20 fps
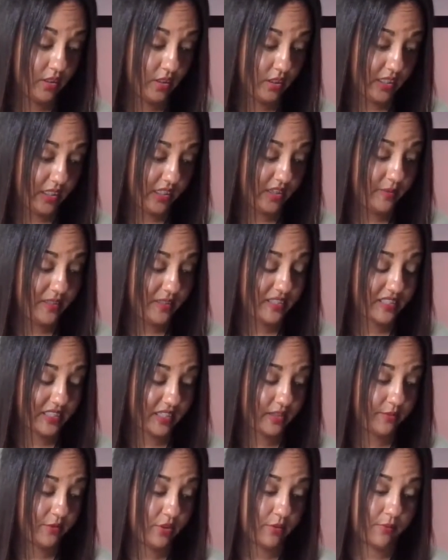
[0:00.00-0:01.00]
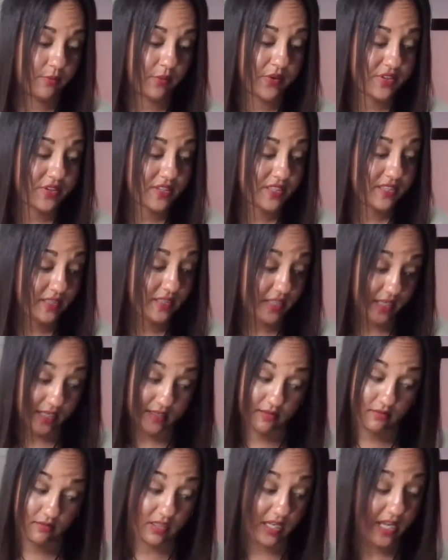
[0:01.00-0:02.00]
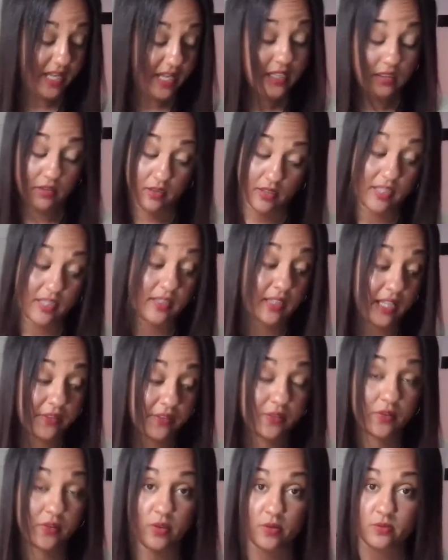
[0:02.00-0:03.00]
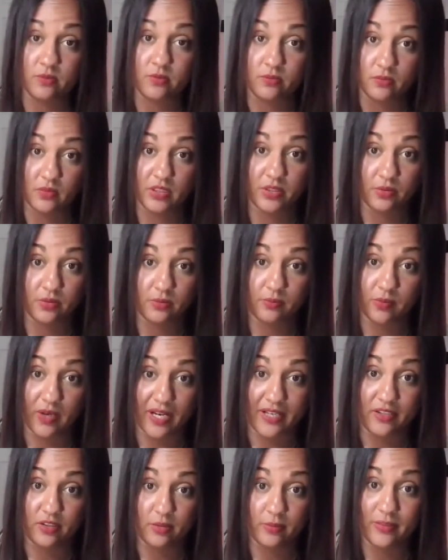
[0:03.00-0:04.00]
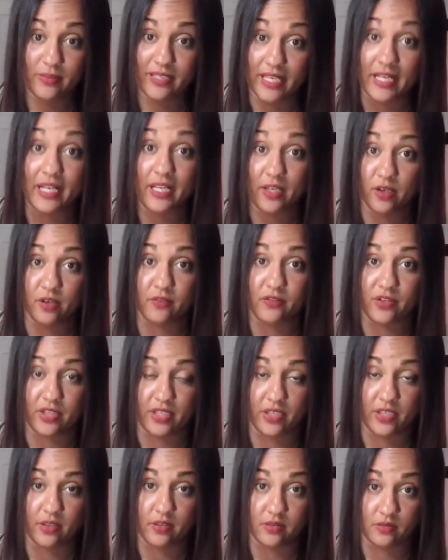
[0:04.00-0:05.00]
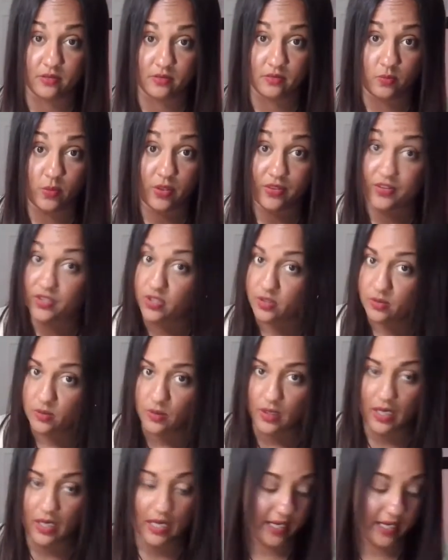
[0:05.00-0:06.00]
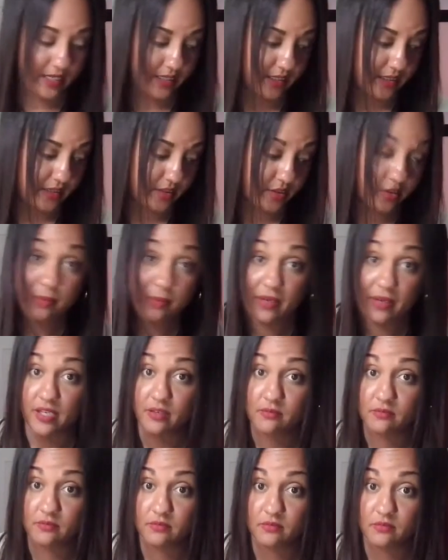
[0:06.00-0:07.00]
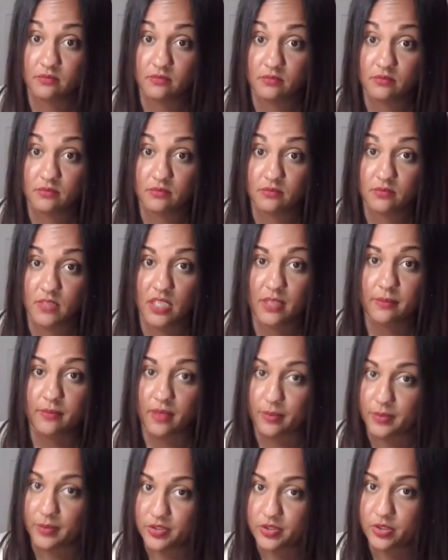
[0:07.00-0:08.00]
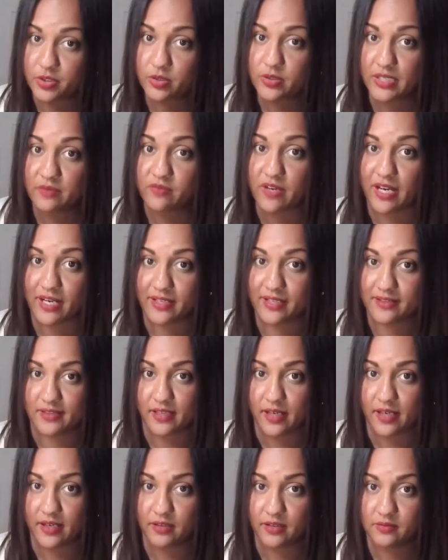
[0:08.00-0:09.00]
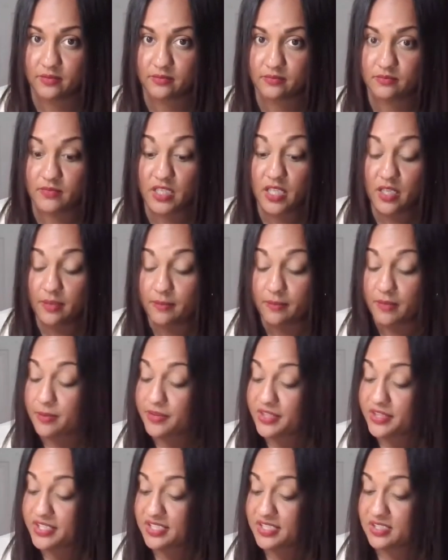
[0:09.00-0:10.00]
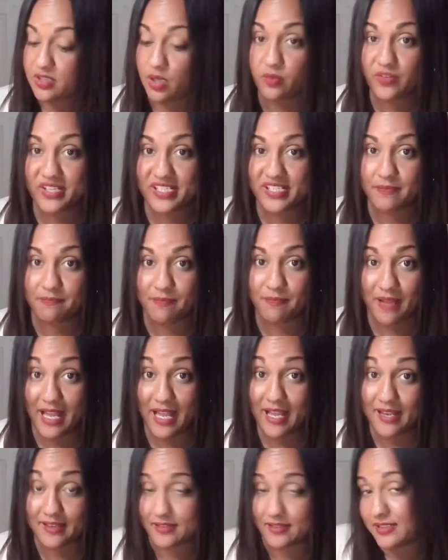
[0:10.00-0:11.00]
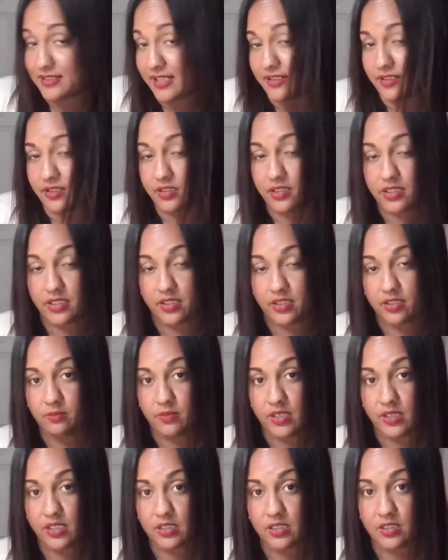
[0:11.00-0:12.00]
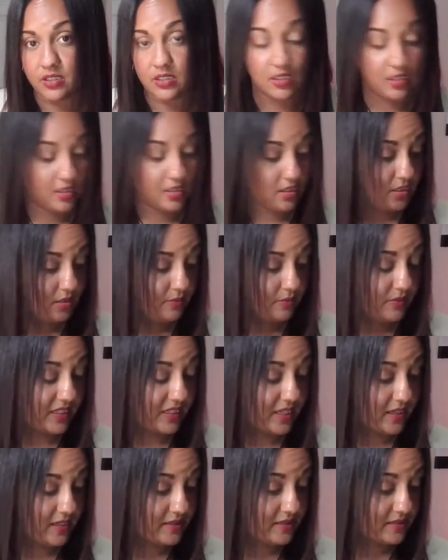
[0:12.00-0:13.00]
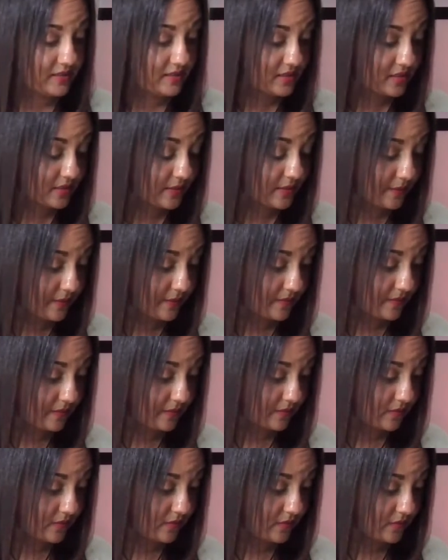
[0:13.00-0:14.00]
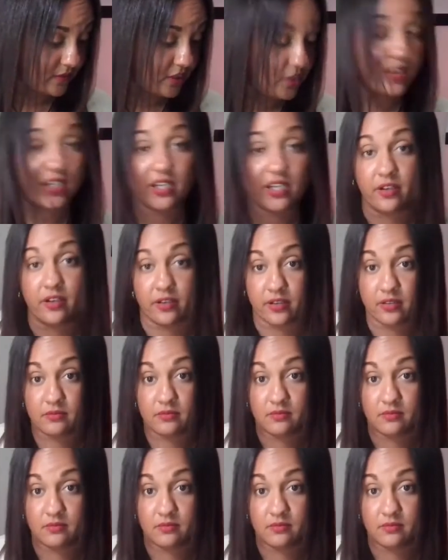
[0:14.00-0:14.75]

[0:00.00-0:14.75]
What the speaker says: In the meantime, you have a person kind of looking like their own little brand new beginning over here with you. Could be. Maybe you two did reconcile. Maybe this is all recent past. Technically, it could be. Because you're here.